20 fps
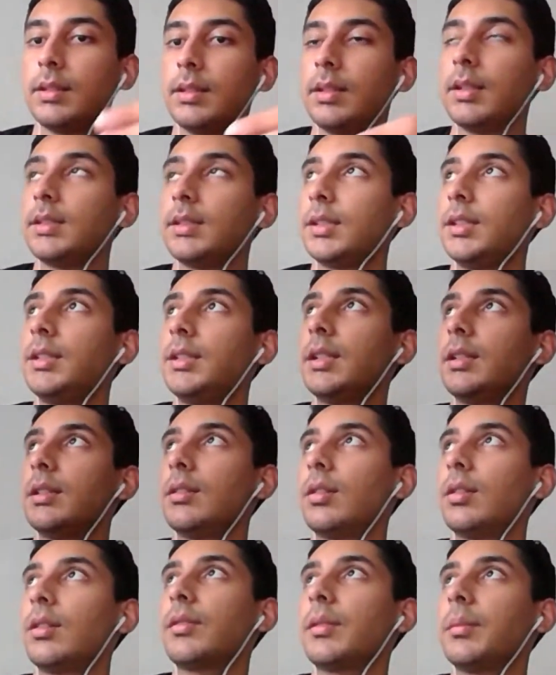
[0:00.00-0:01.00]
exerting a
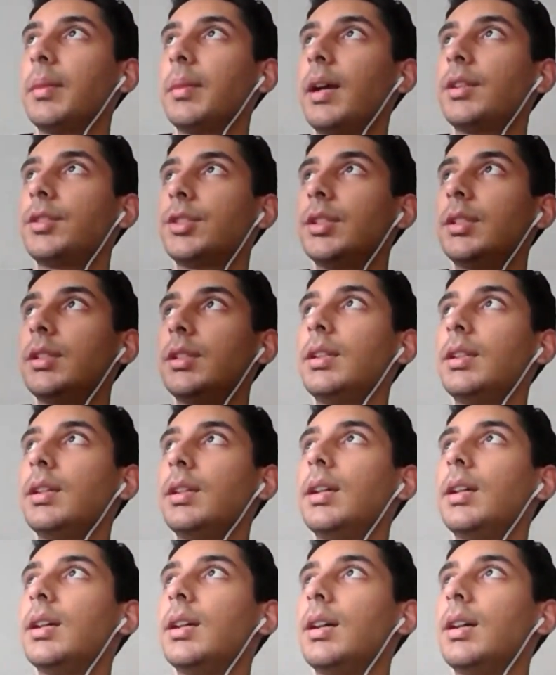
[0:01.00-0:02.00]
lot of compassion.
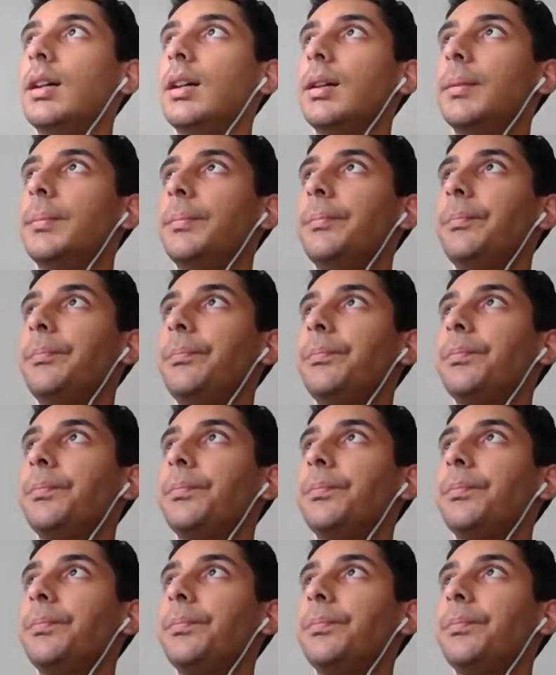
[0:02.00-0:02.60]
So